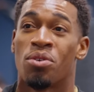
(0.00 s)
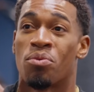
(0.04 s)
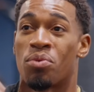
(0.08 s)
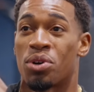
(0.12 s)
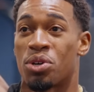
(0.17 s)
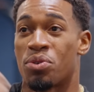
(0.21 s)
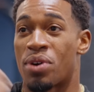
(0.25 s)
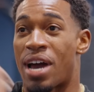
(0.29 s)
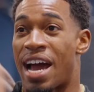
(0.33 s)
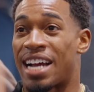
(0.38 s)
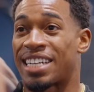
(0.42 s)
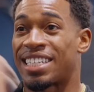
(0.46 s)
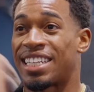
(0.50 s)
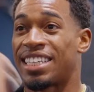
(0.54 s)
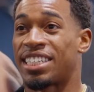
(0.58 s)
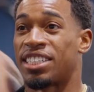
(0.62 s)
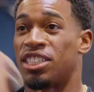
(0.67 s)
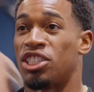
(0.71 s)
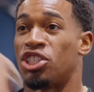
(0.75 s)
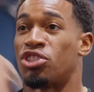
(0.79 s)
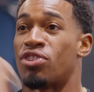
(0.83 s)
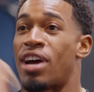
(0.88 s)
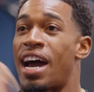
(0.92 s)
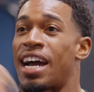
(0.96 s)
When you actually
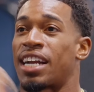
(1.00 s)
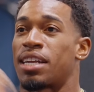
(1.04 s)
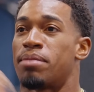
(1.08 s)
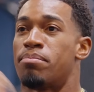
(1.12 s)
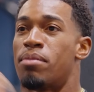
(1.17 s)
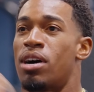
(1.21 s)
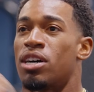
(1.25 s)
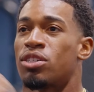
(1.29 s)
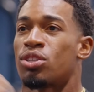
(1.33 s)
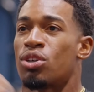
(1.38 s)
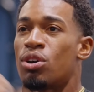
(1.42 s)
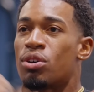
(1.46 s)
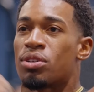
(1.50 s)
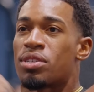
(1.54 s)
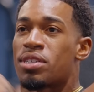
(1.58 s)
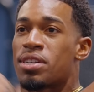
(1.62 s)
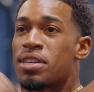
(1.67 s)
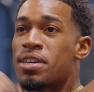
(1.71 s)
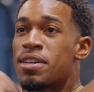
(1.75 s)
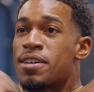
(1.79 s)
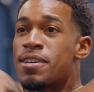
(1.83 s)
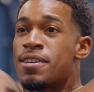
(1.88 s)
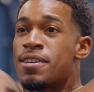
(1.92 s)
contract the muscles